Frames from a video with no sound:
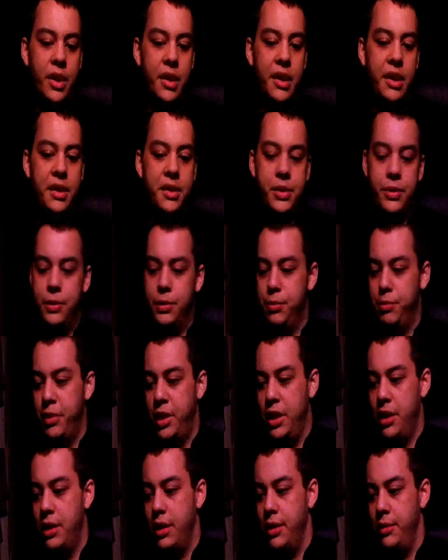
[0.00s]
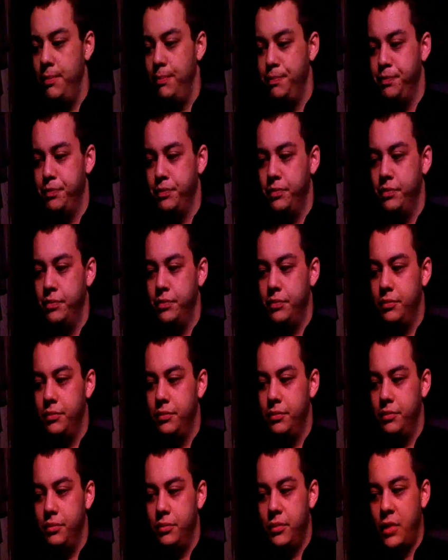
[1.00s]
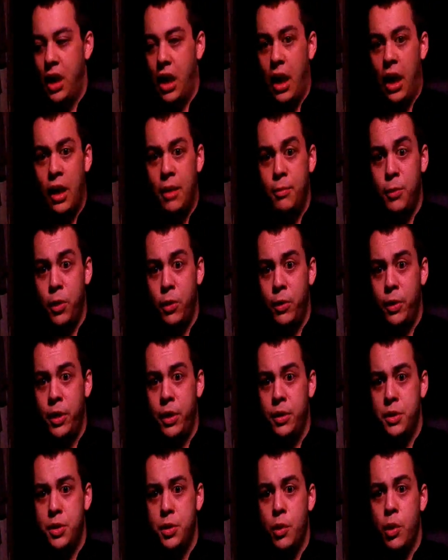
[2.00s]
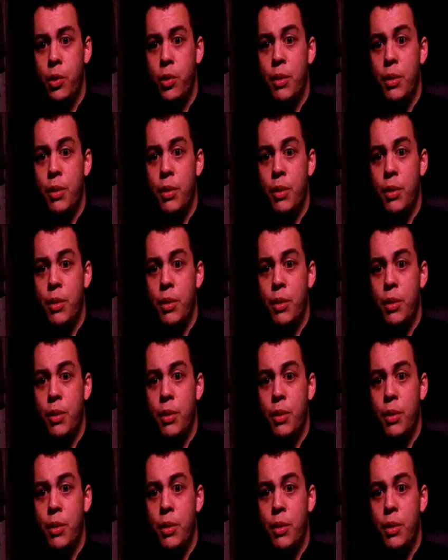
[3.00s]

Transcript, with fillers: he told me that I'm going to